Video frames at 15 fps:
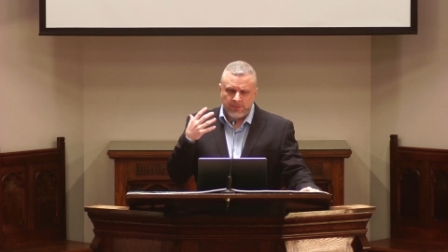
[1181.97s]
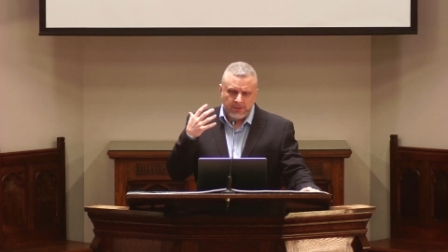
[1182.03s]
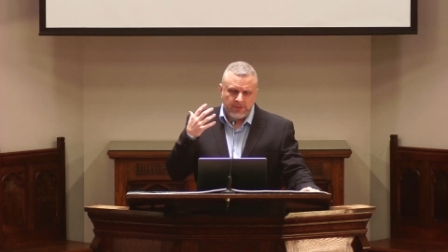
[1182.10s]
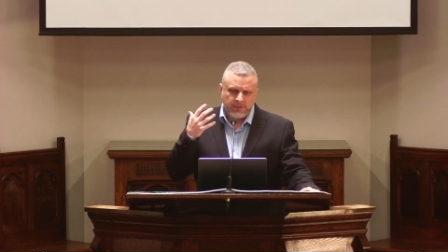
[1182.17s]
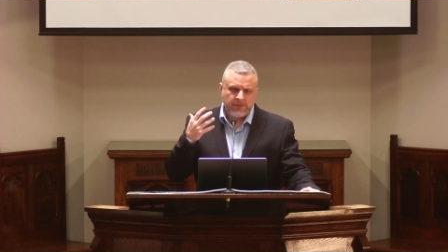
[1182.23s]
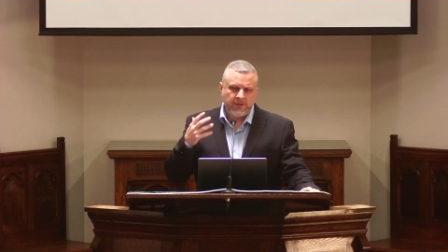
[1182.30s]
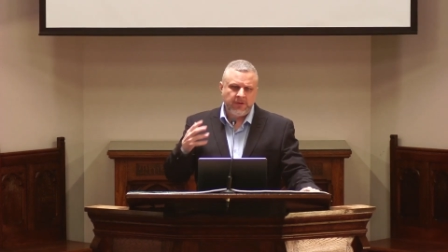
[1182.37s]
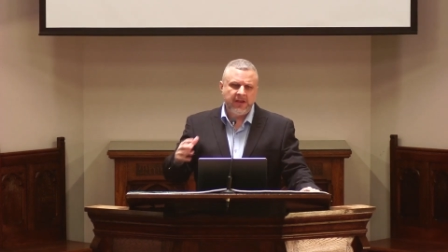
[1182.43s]

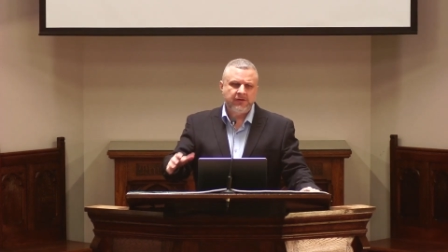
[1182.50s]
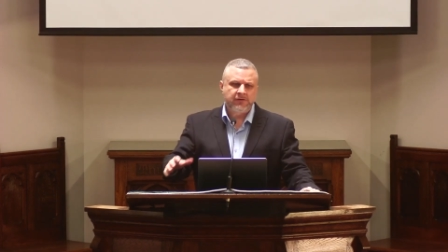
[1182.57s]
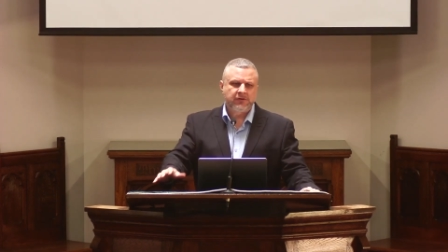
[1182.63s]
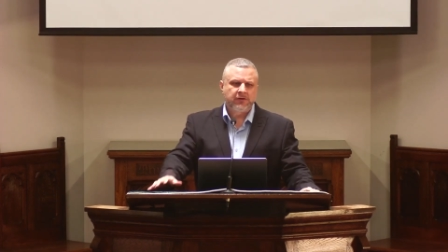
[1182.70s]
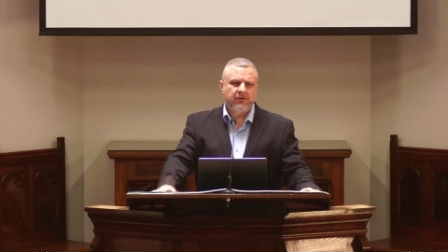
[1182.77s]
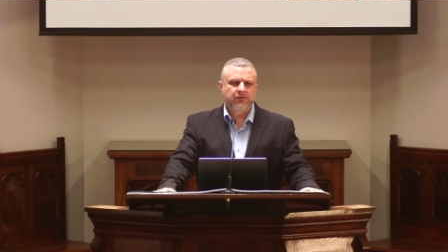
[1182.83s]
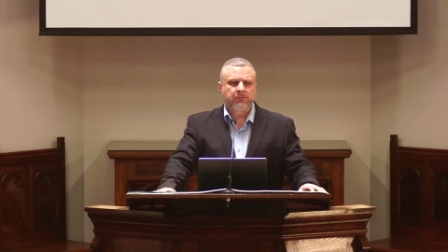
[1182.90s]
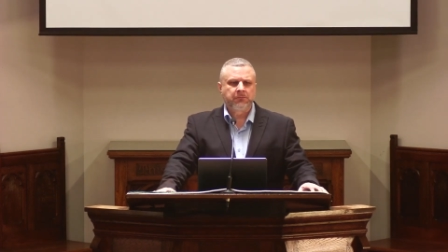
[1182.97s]
the
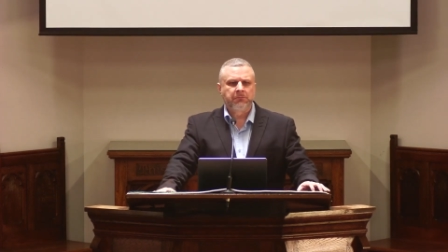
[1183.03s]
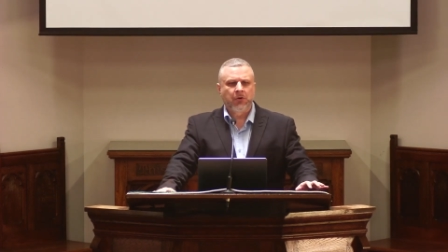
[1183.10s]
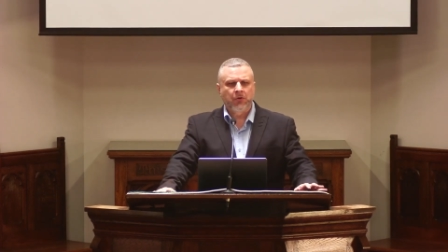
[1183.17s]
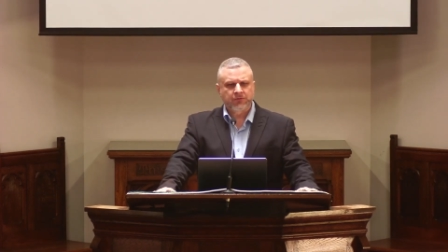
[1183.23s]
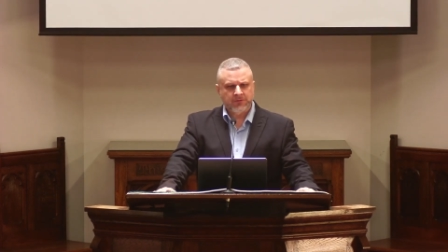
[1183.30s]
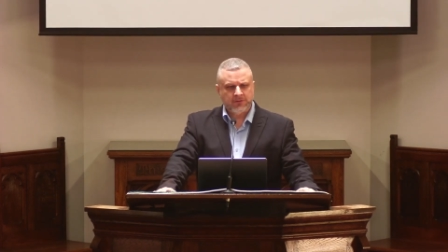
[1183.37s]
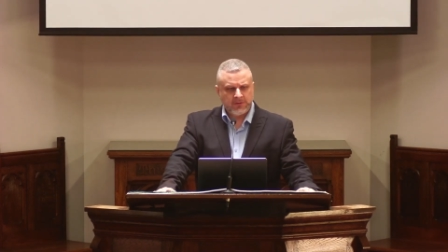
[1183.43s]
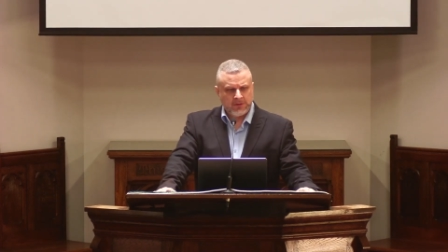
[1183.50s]
nation is
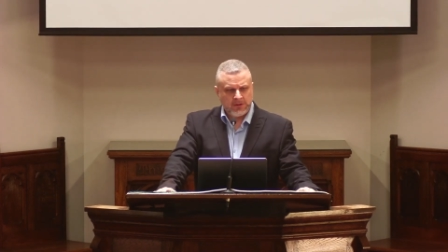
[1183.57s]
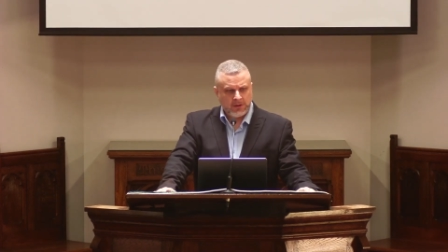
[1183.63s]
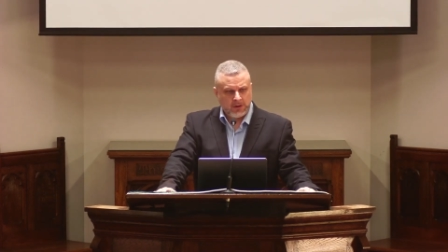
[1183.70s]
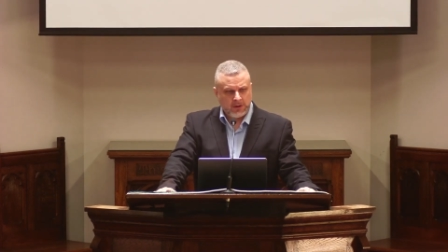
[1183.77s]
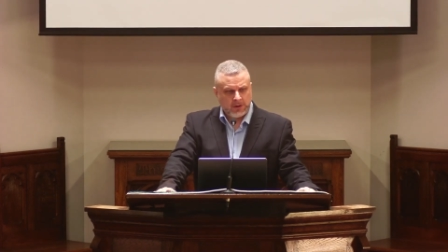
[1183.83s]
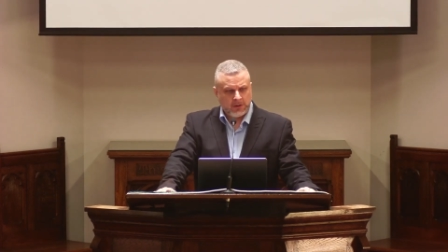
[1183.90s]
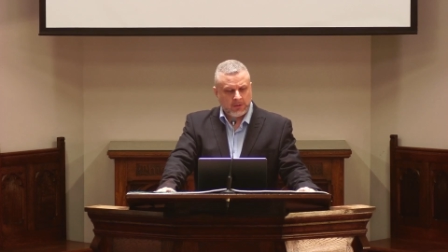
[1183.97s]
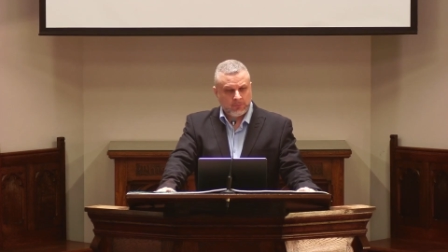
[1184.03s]
mostly
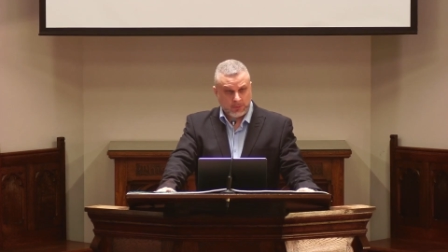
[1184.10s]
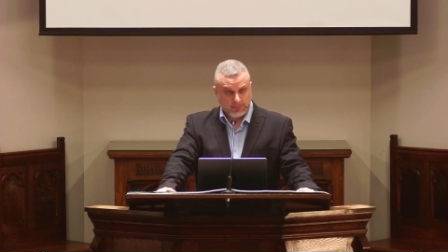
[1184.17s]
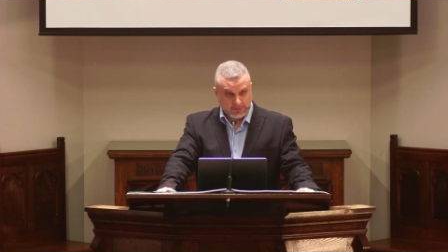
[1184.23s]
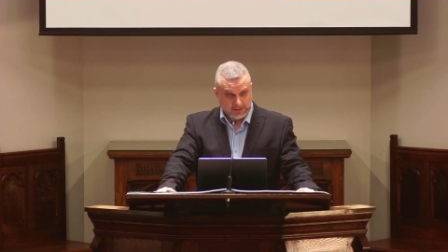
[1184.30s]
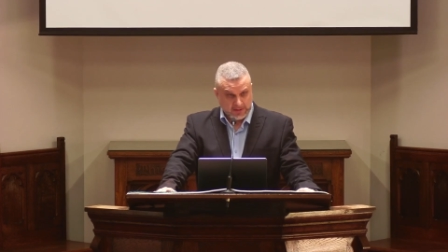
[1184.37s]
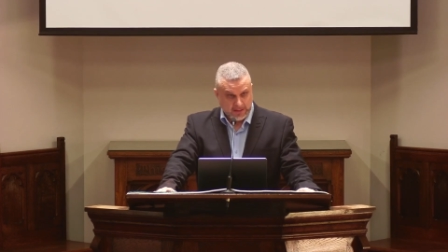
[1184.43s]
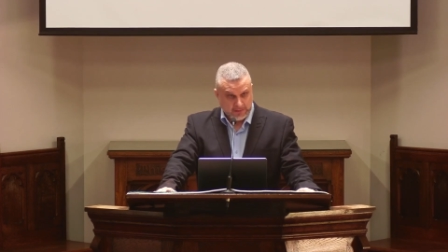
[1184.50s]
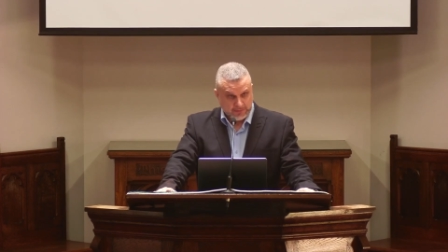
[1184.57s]
uh, Roman
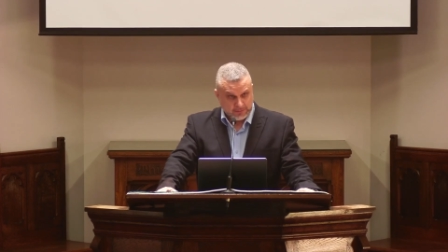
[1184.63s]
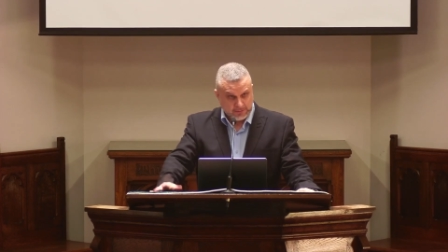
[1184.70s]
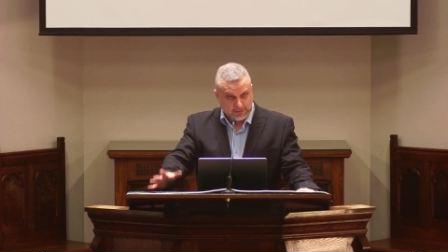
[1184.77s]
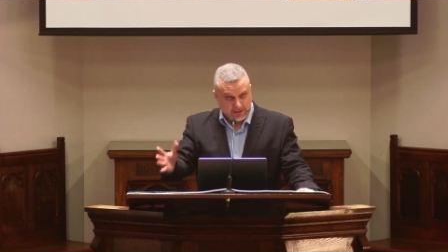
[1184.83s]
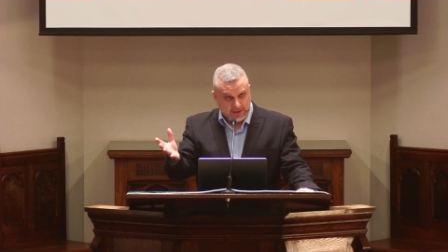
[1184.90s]
Catholic,